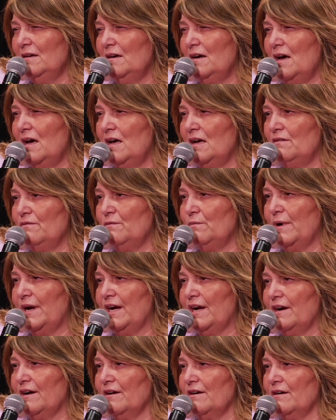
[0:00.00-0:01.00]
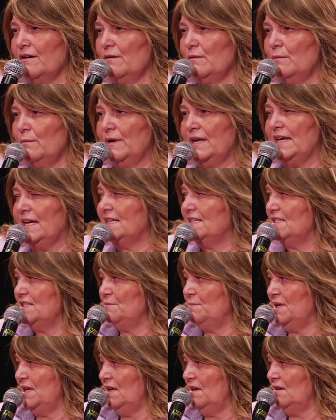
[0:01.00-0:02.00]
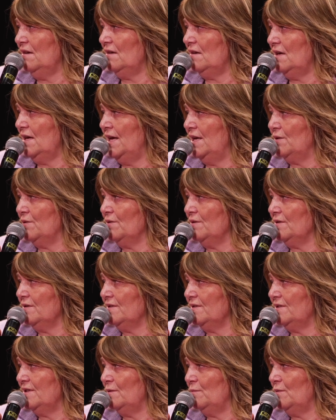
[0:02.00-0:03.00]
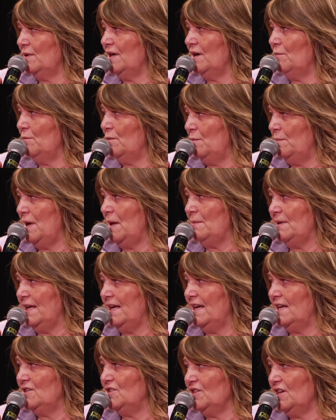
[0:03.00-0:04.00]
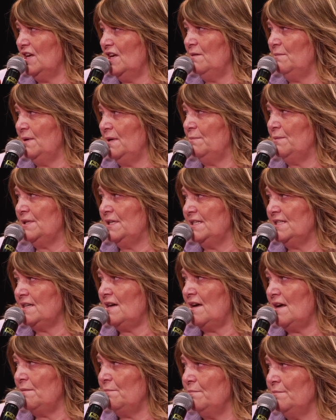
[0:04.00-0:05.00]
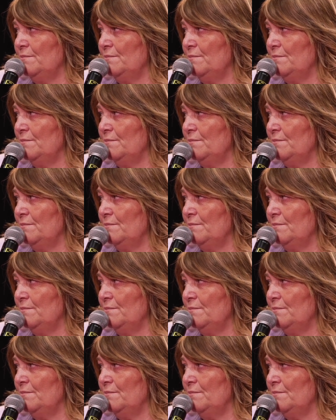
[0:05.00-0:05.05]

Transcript: of where we need to be in order that we will be able to educate people in time.